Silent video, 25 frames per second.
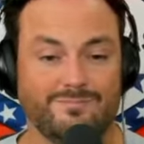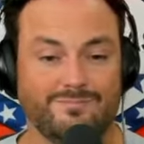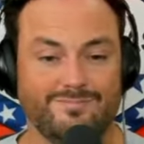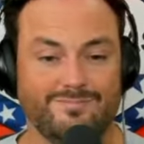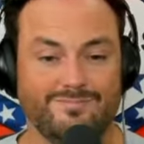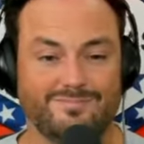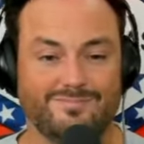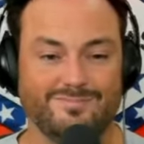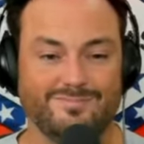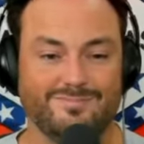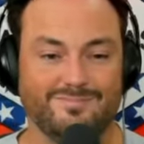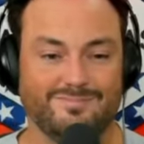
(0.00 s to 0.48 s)

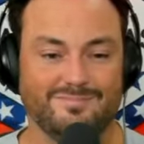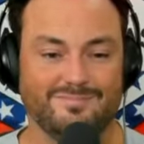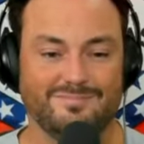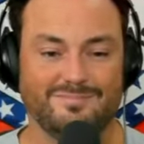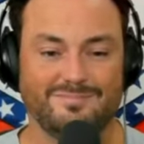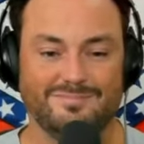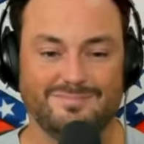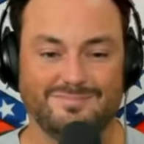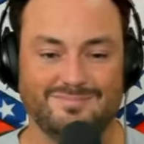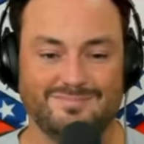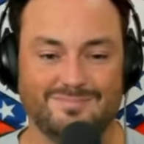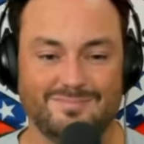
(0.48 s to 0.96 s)

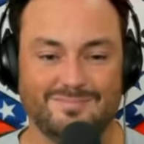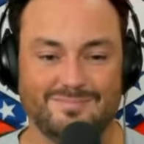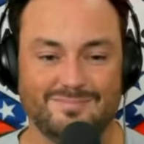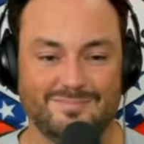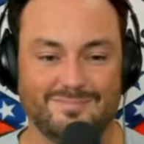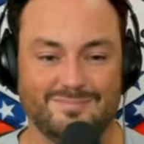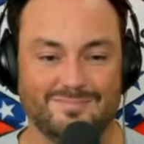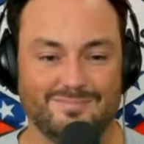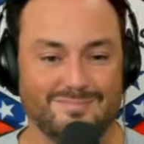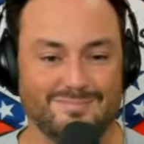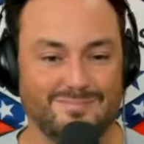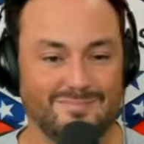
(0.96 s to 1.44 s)

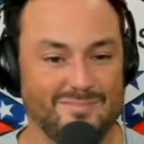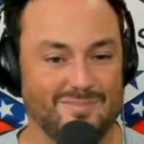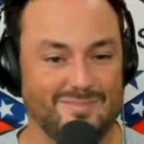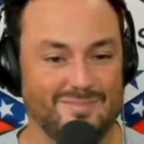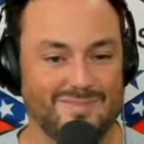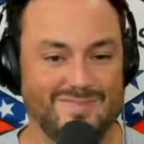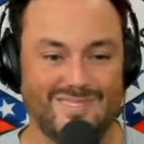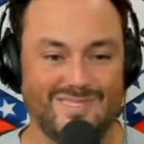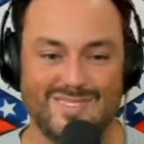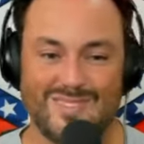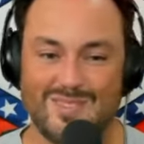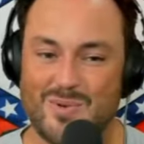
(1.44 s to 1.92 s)

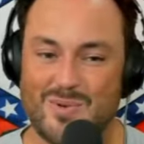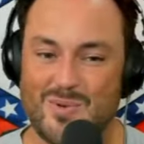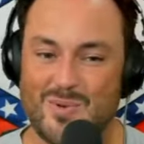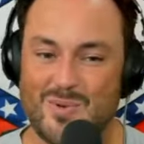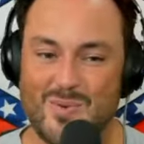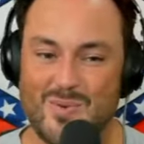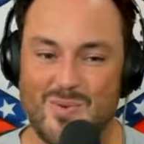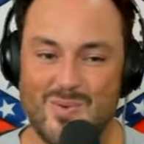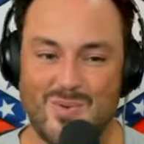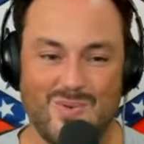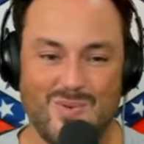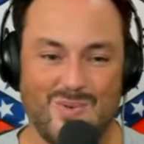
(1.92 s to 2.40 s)

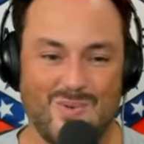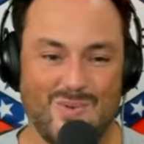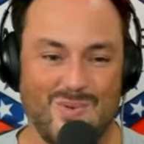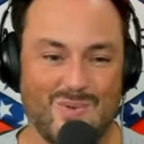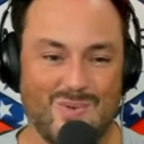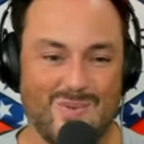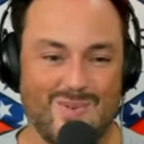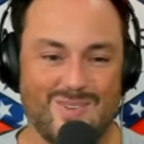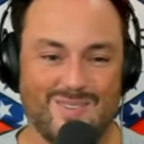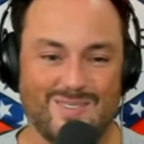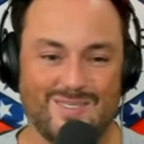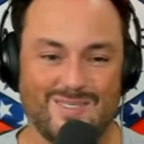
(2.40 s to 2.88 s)

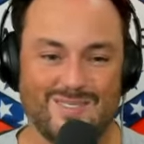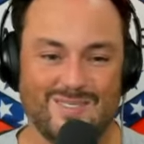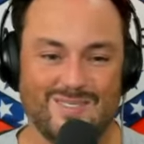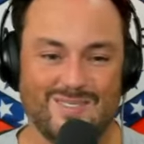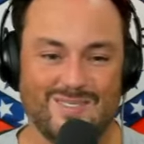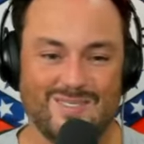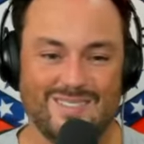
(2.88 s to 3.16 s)
No words are spoken by the person on screen.